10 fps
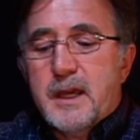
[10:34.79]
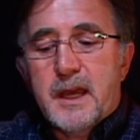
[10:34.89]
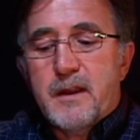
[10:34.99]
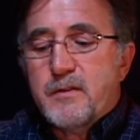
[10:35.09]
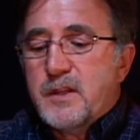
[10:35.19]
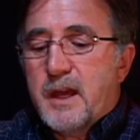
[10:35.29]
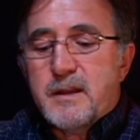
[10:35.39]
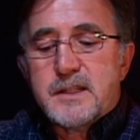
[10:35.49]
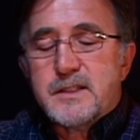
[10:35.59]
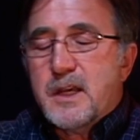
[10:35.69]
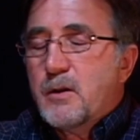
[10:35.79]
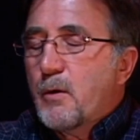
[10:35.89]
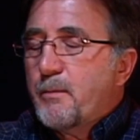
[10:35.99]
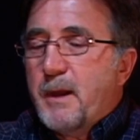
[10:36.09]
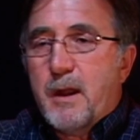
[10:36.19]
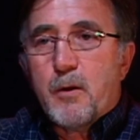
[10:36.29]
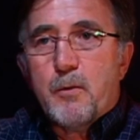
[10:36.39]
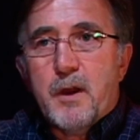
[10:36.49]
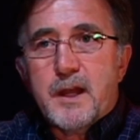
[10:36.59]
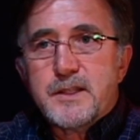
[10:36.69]
And as I say, go to
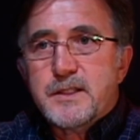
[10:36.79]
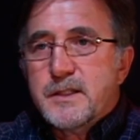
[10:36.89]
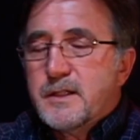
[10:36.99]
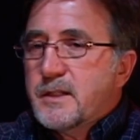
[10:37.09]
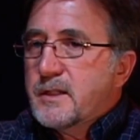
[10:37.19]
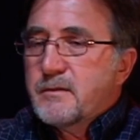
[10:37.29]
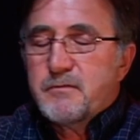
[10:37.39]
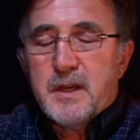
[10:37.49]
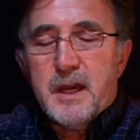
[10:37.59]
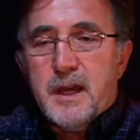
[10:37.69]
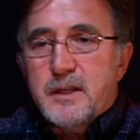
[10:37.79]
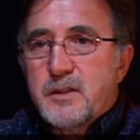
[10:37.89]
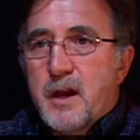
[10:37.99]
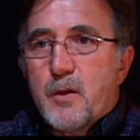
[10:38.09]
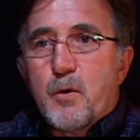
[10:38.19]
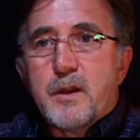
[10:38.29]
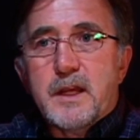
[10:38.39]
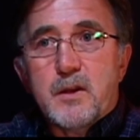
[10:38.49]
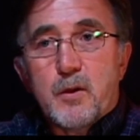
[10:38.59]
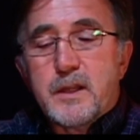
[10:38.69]
powerwatch.org
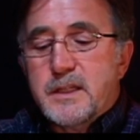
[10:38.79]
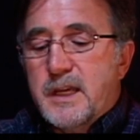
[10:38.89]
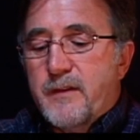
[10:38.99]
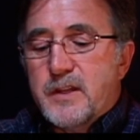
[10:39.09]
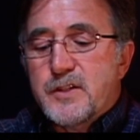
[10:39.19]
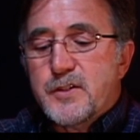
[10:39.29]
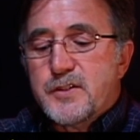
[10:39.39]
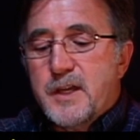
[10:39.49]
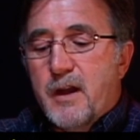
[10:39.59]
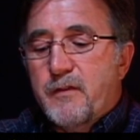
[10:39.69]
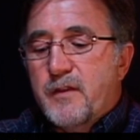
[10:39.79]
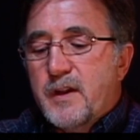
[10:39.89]
and look at the evidence yourself.